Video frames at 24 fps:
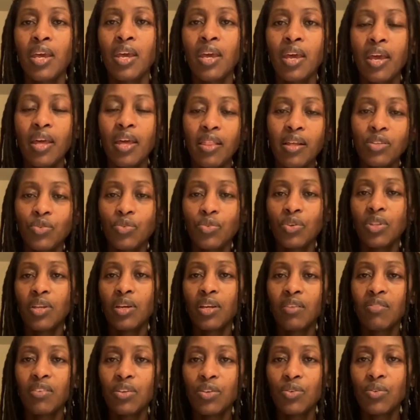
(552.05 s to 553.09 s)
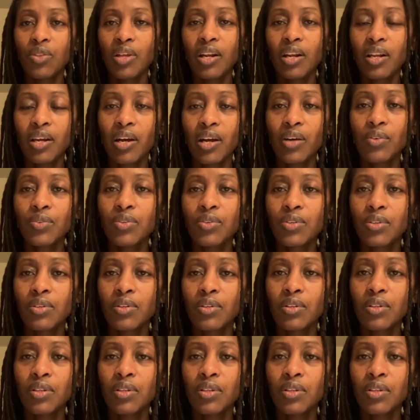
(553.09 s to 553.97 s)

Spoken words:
and that's why they're giving you that counsel